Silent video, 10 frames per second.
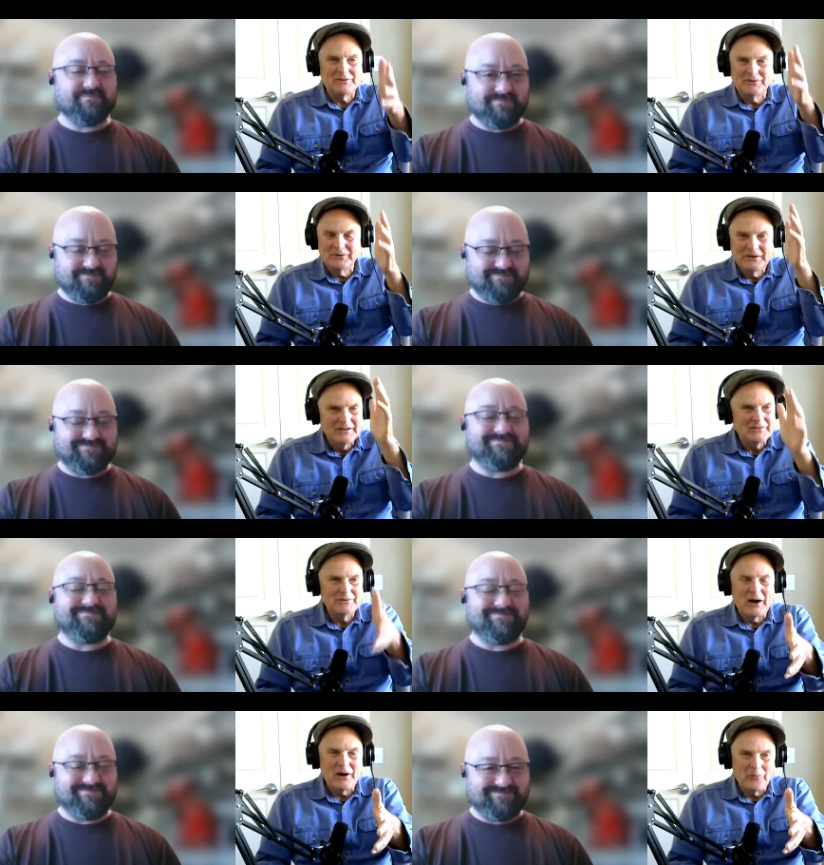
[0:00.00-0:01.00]
Speaker 1: to
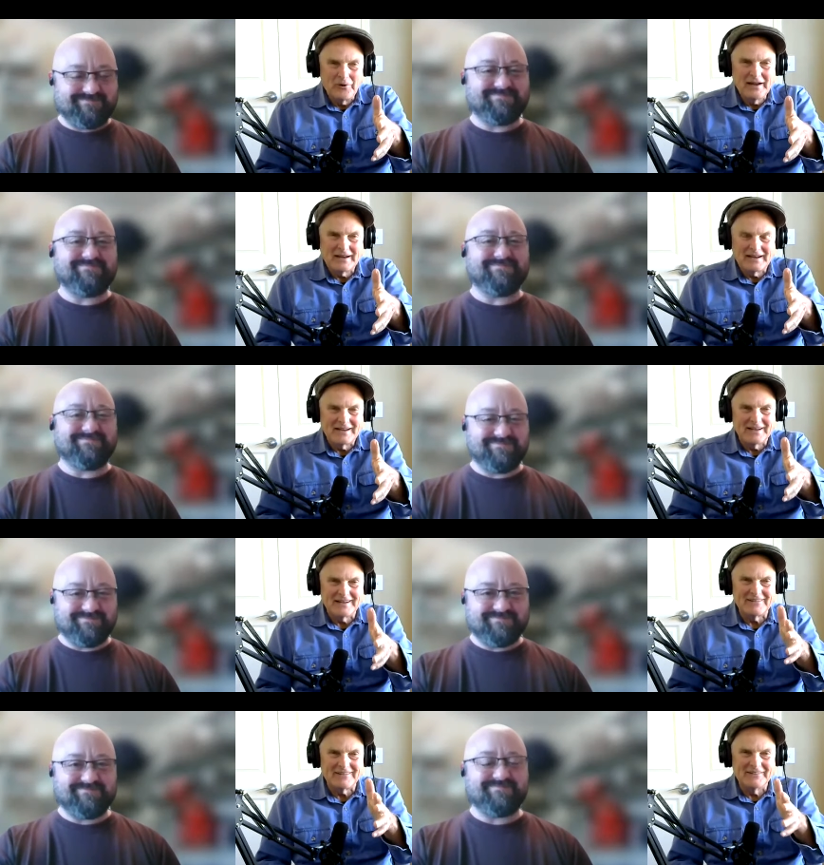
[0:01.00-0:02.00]
to a week
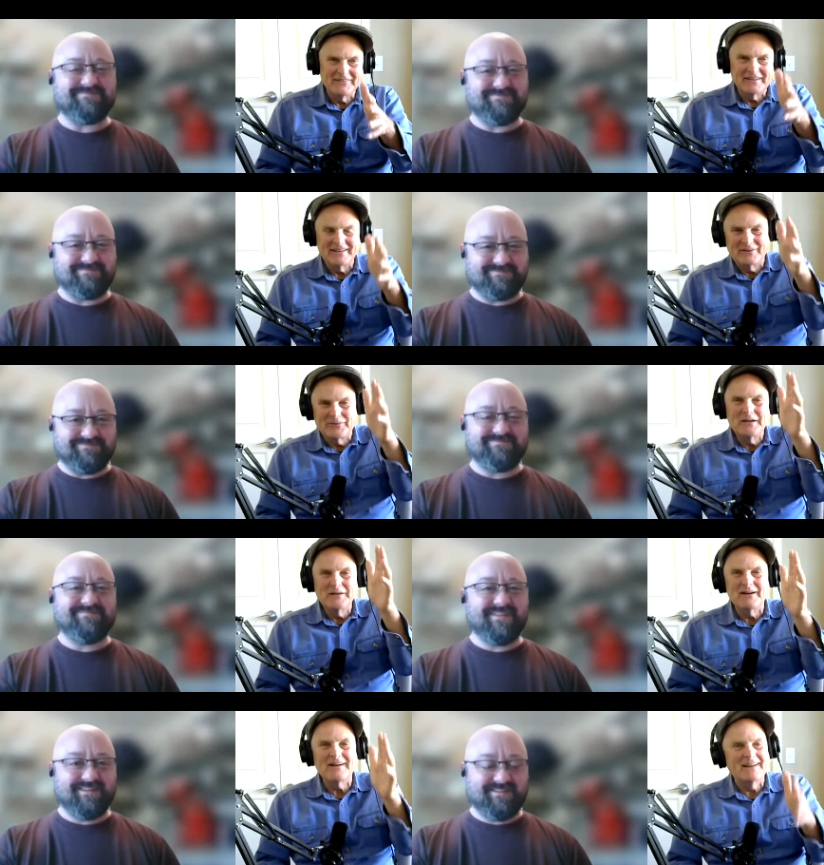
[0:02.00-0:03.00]
on the
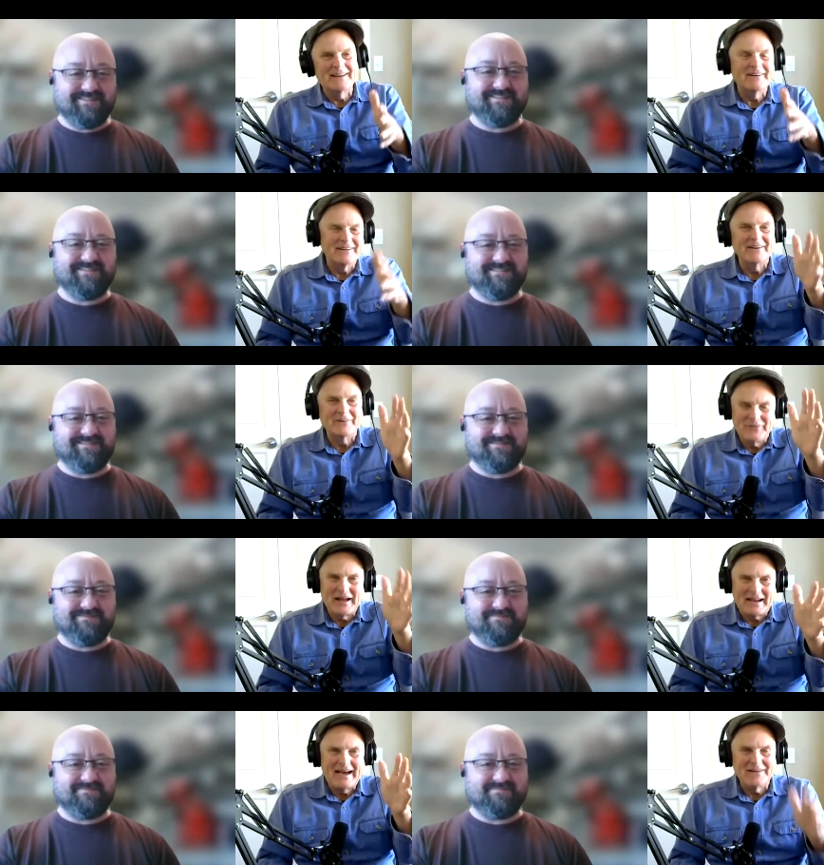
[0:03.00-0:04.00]
Queen Mary, or, you know,
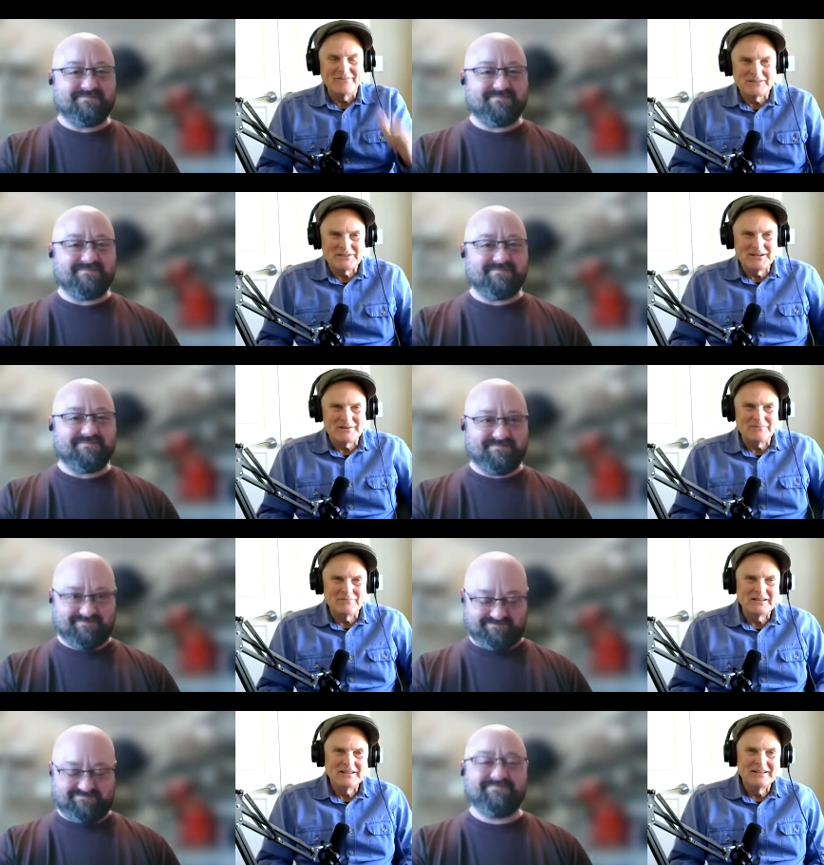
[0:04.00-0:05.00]
that kind of a ship.
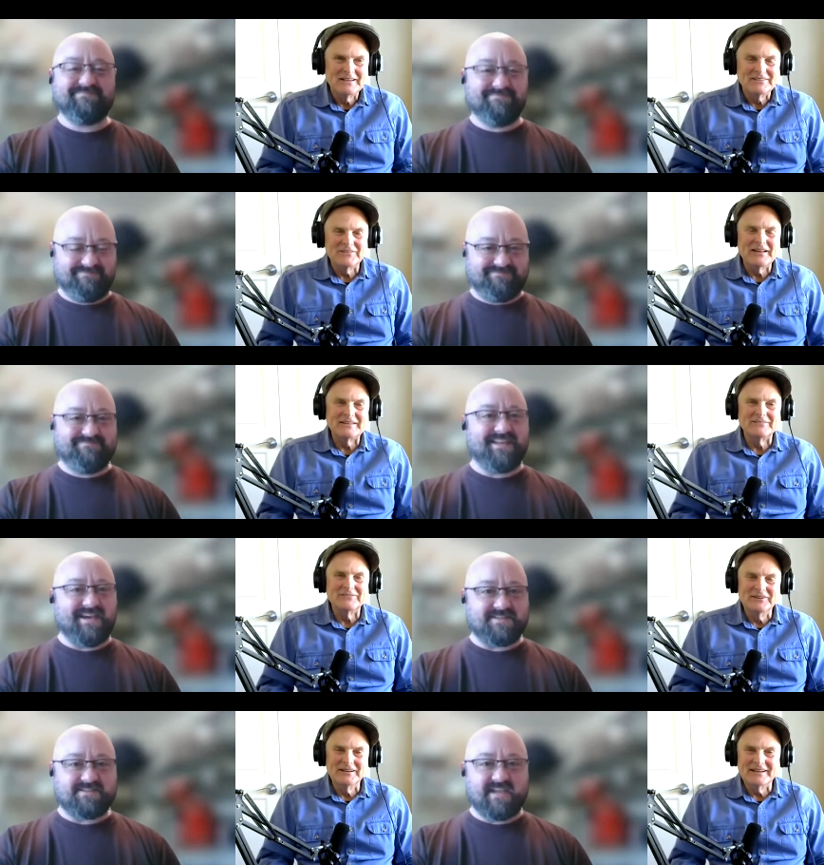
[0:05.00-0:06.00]
So that's
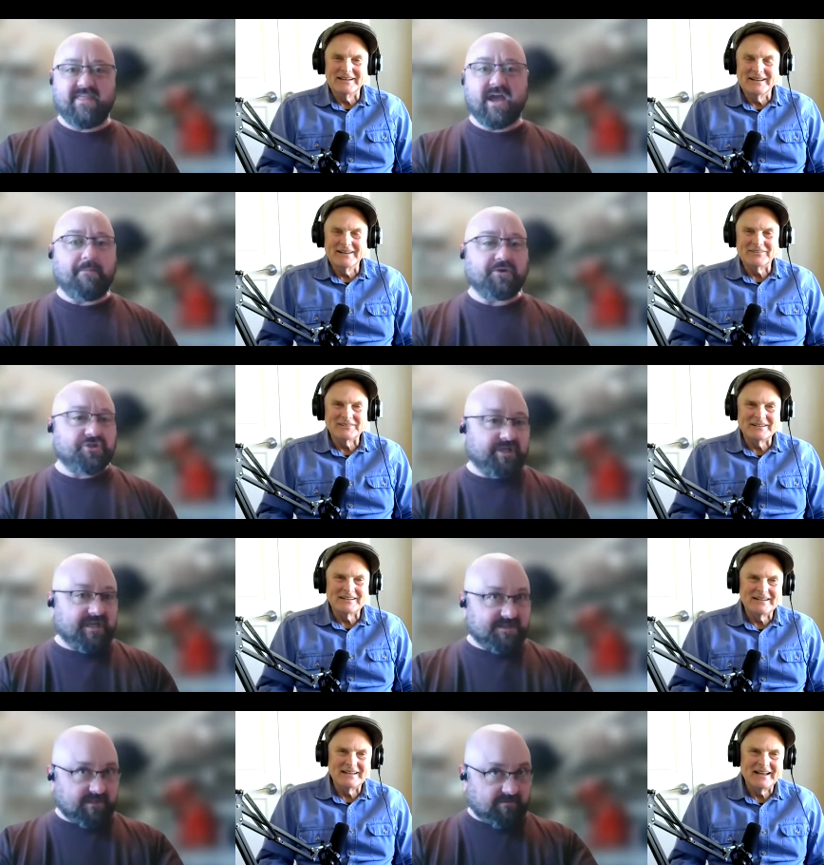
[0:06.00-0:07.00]
Speaker 2: yes. Really, and the
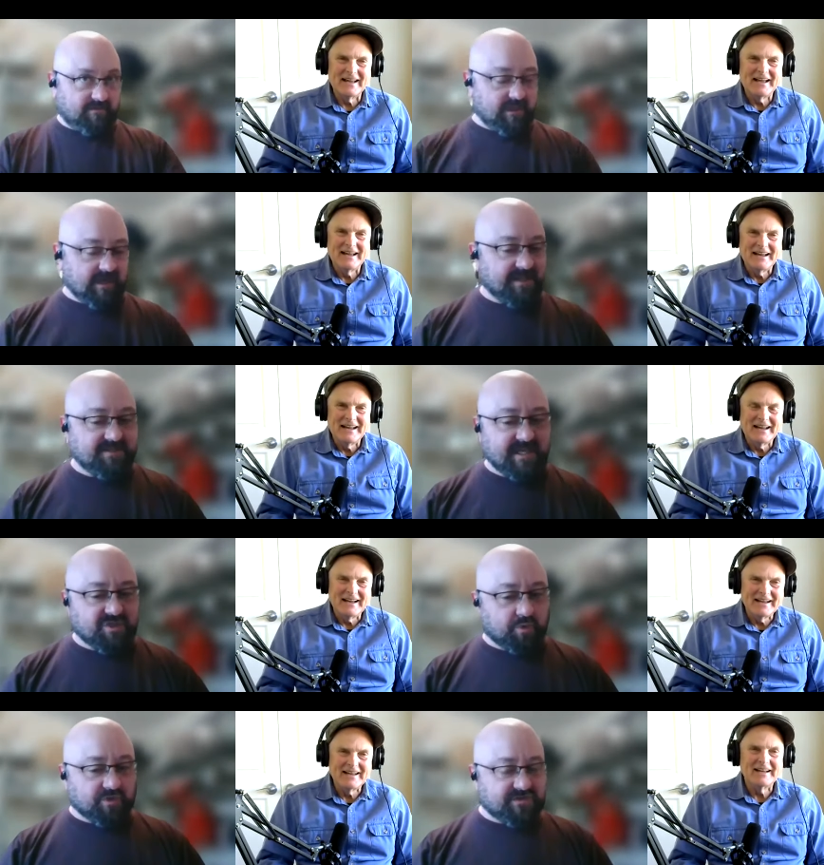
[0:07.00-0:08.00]
opportunities in the United
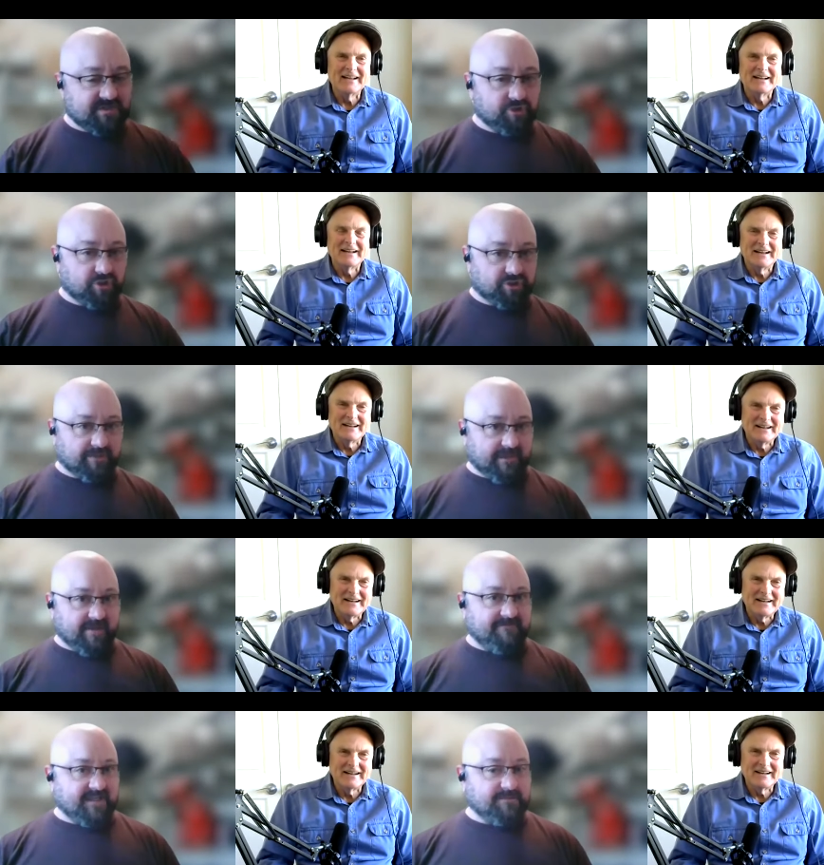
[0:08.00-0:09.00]
States were similarly being
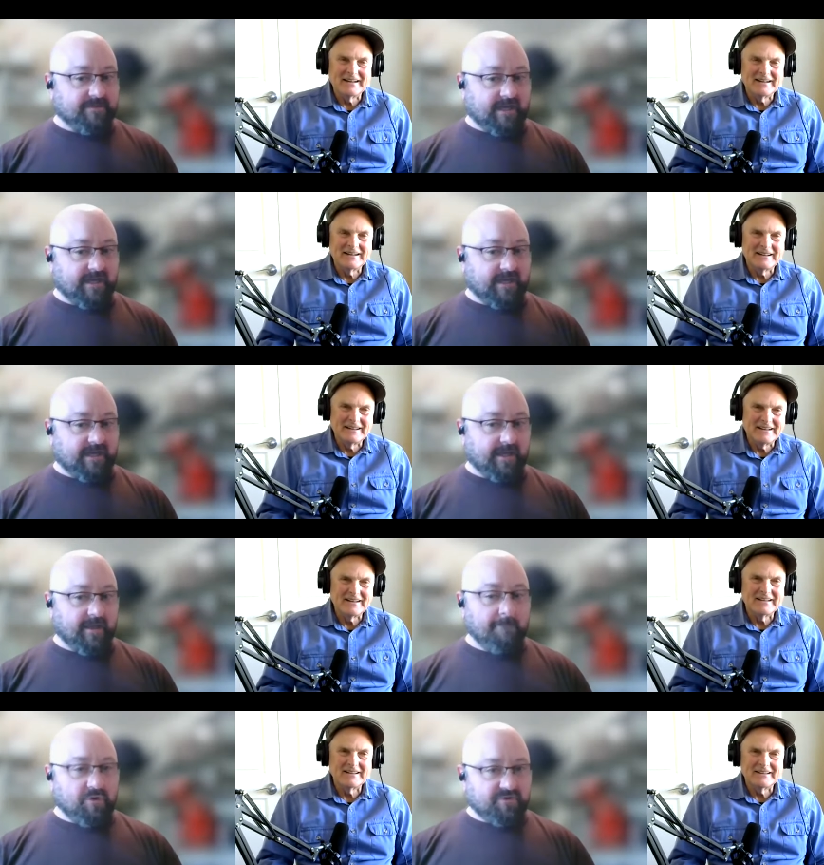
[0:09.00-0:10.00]
affected by
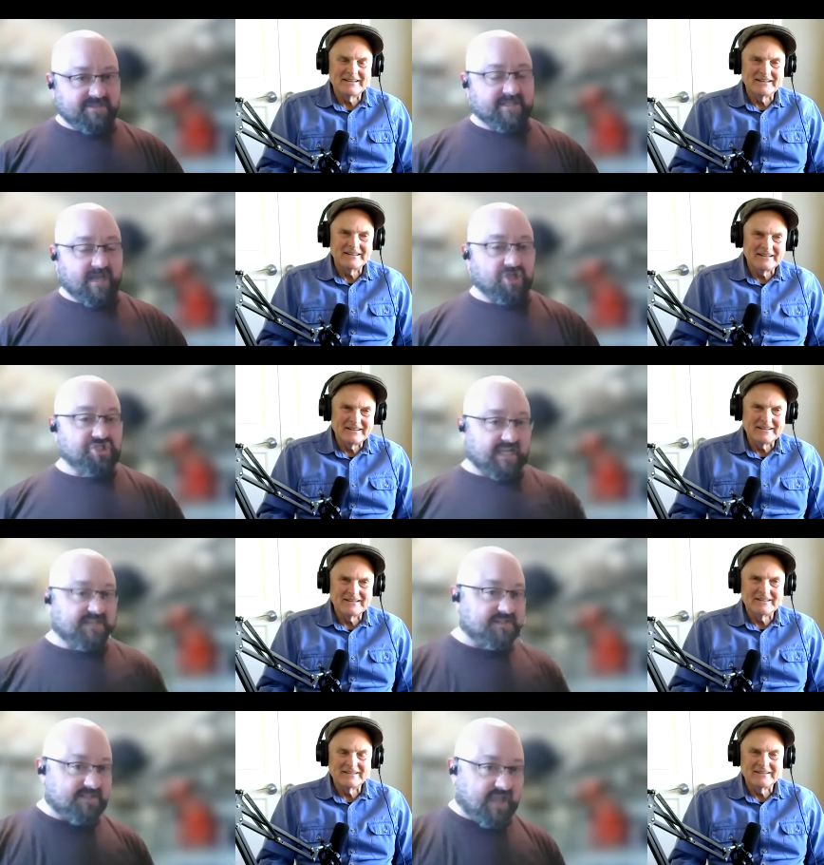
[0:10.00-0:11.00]
both technology and
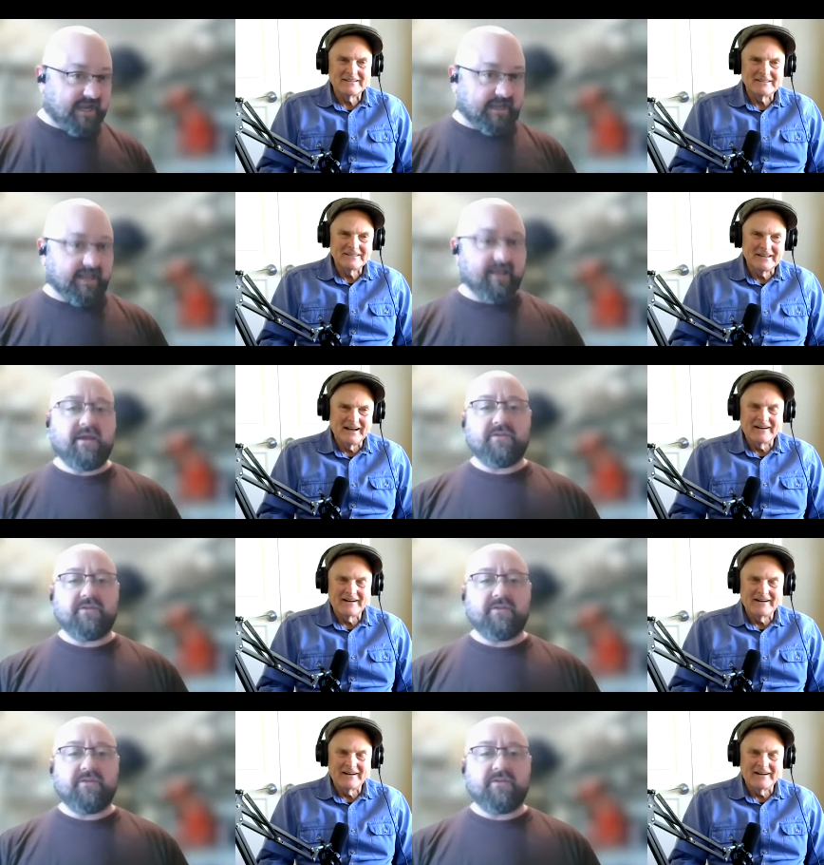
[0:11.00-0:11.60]
society.
Speaker 1: Yeah.